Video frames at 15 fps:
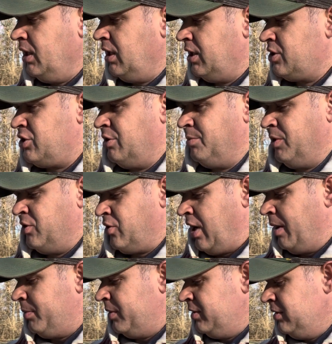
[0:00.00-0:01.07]
Should be
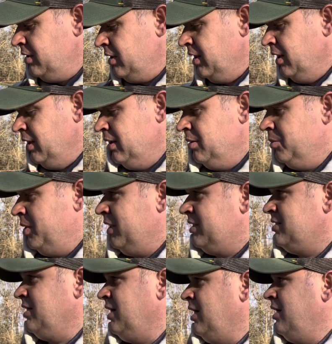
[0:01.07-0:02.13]
dropping. But
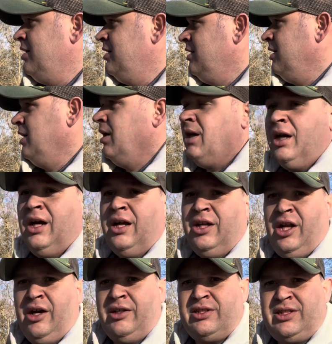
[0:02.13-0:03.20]
no,
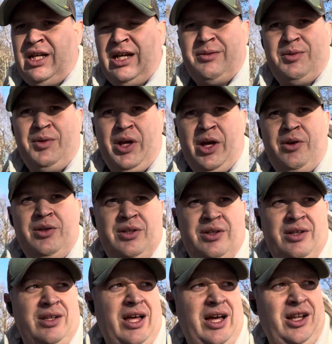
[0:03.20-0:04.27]
I just say, had
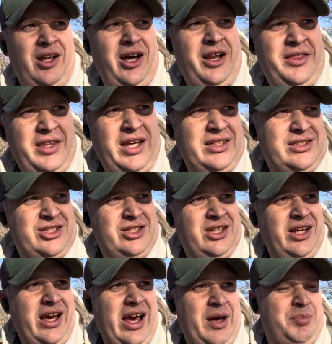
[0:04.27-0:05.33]
a lot of things
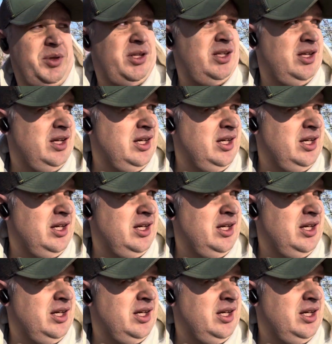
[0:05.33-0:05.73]
happen.